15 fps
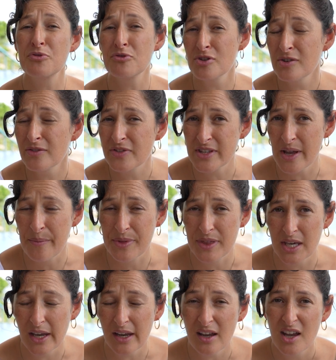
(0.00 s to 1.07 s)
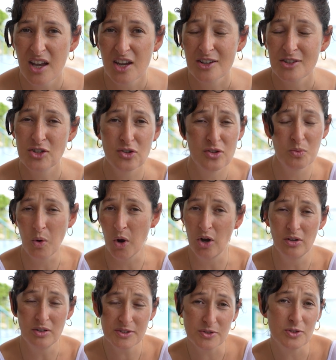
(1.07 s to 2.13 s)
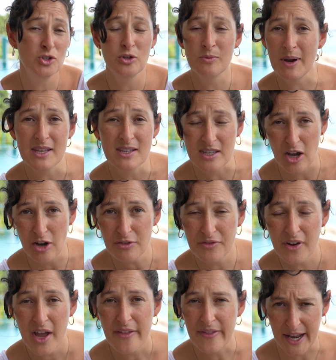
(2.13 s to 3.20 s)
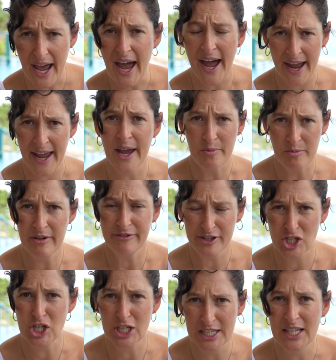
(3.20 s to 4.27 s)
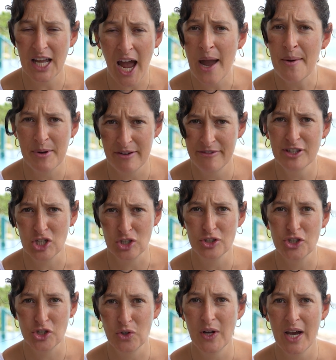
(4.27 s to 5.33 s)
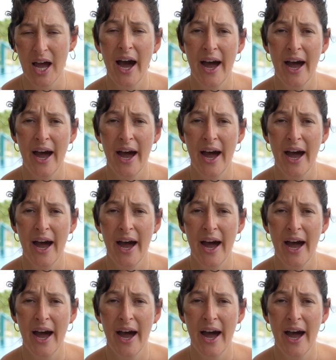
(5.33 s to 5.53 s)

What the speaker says: prove something to the world or to myself that I'm an official jeweler,